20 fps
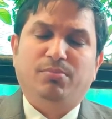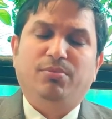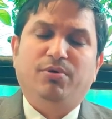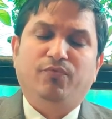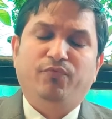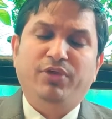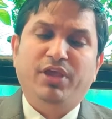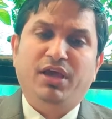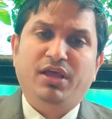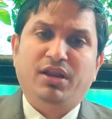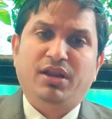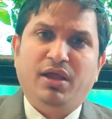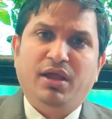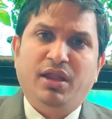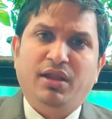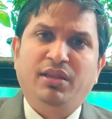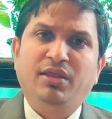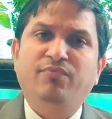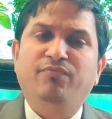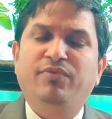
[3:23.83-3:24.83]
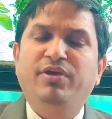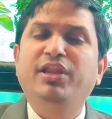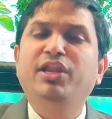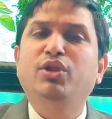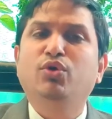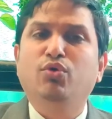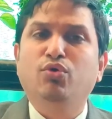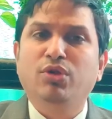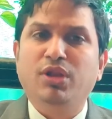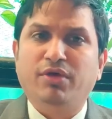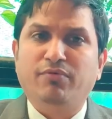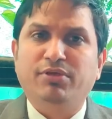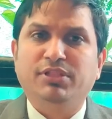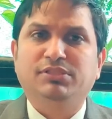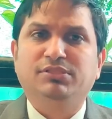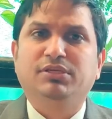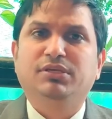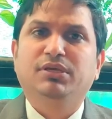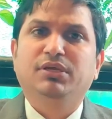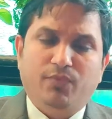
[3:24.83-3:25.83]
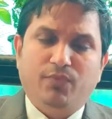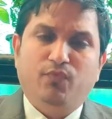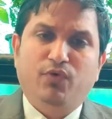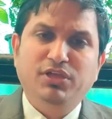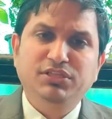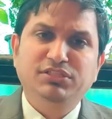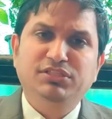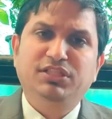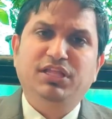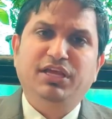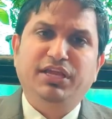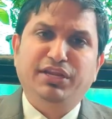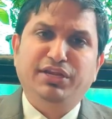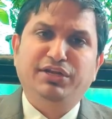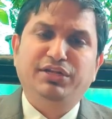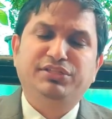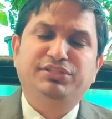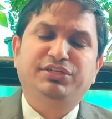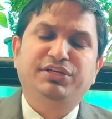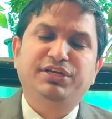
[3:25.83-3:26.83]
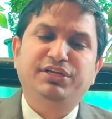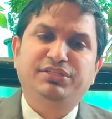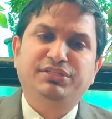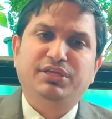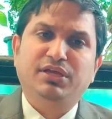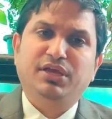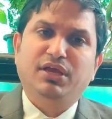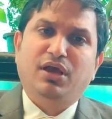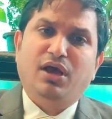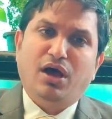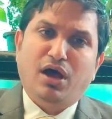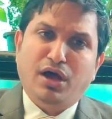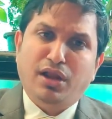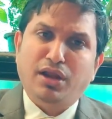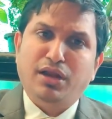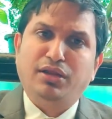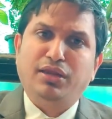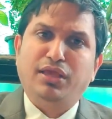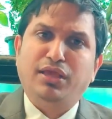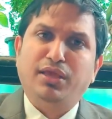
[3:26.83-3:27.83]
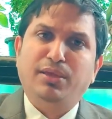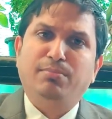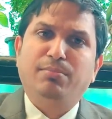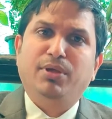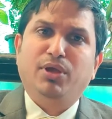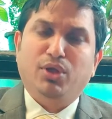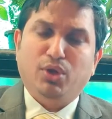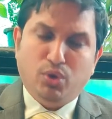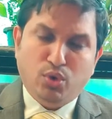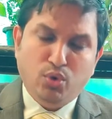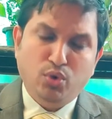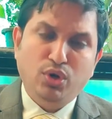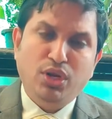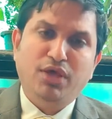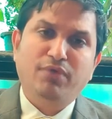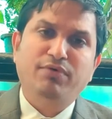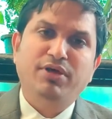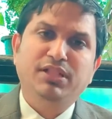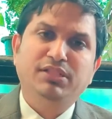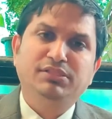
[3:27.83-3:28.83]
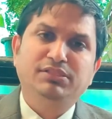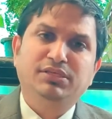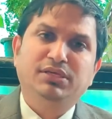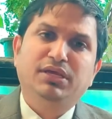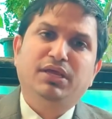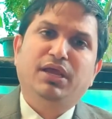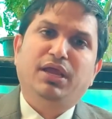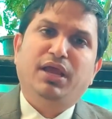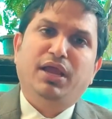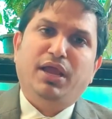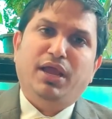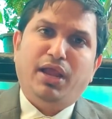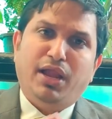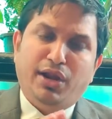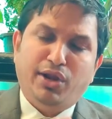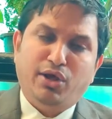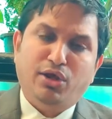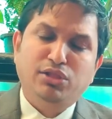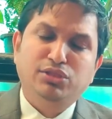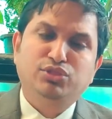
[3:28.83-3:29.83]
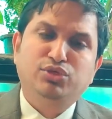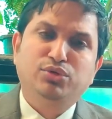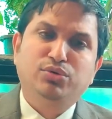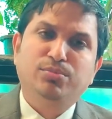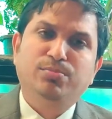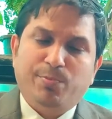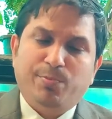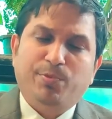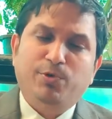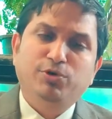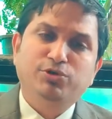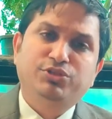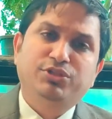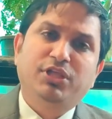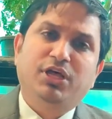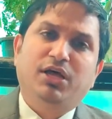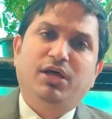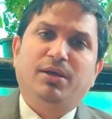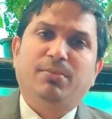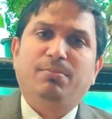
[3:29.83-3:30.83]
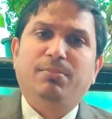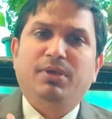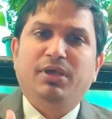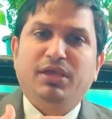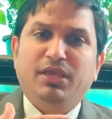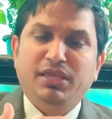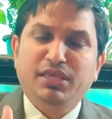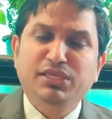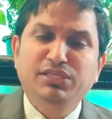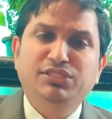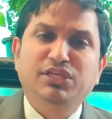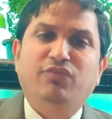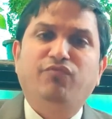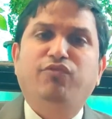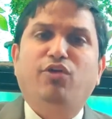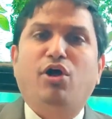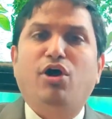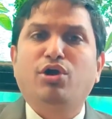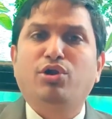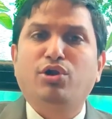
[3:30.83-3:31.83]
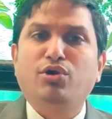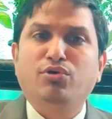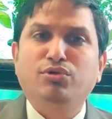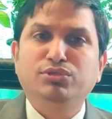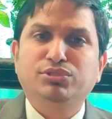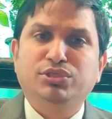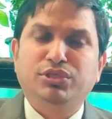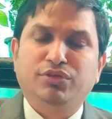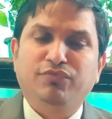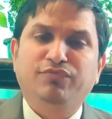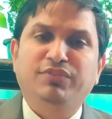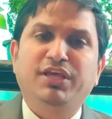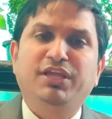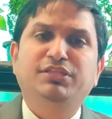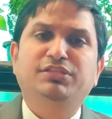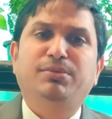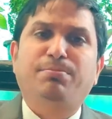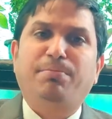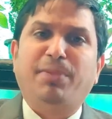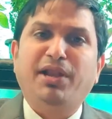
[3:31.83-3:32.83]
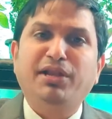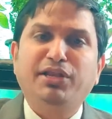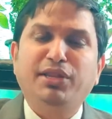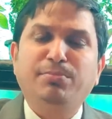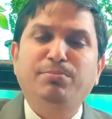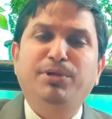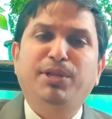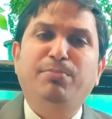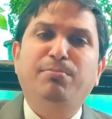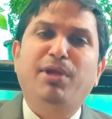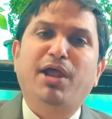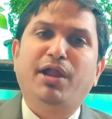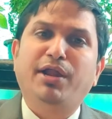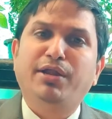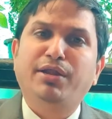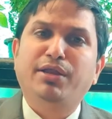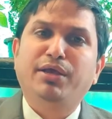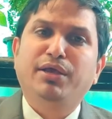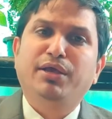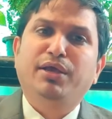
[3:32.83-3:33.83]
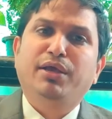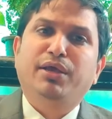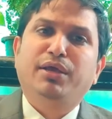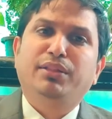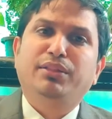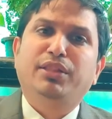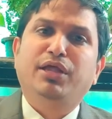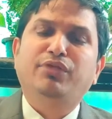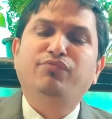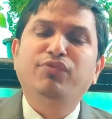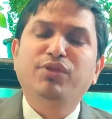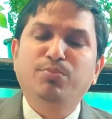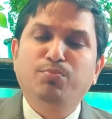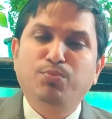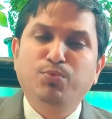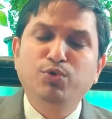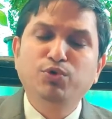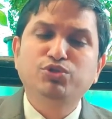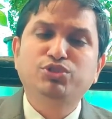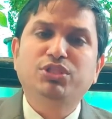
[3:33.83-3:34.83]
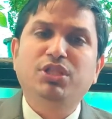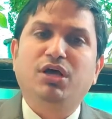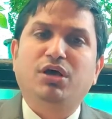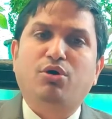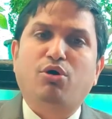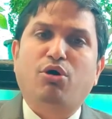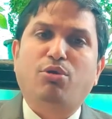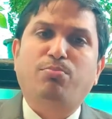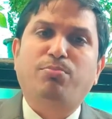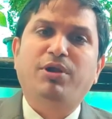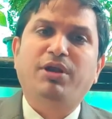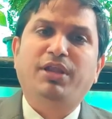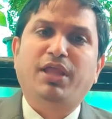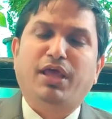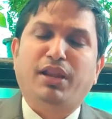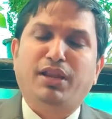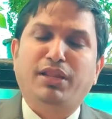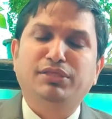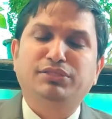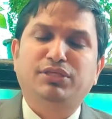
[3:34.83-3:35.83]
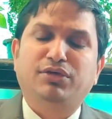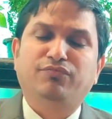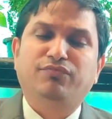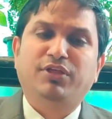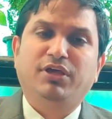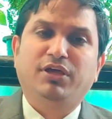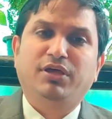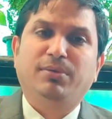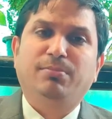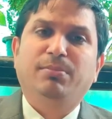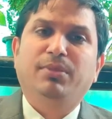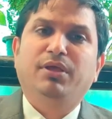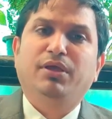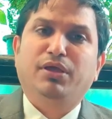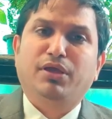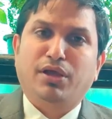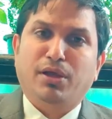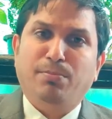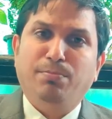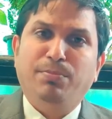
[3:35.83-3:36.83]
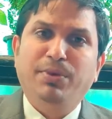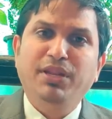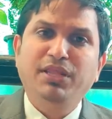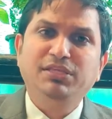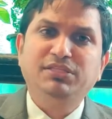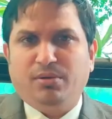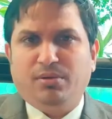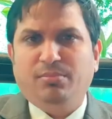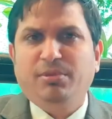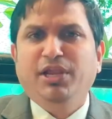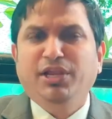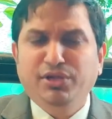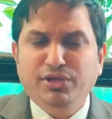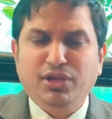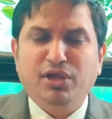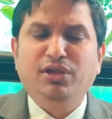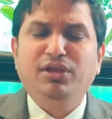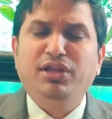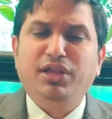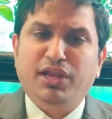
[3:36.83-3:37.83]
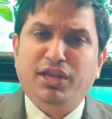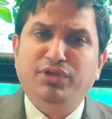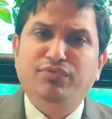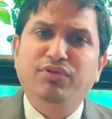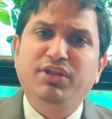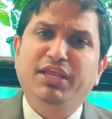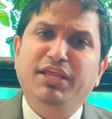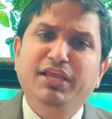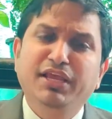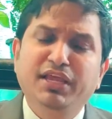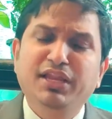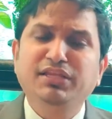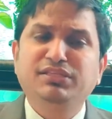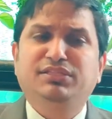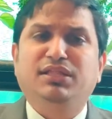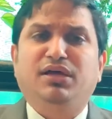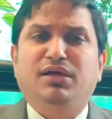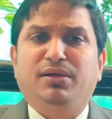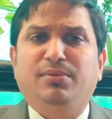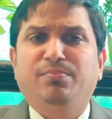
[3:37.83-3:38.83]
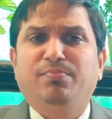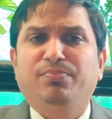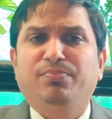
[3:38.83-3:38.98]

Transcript: we are at a very low levels. Once the interest rates are at a low levels, and also post the ease of lockdowns, if there is a pent up demand, that will boost the corporate earnings of the companies. In turn, it will increase the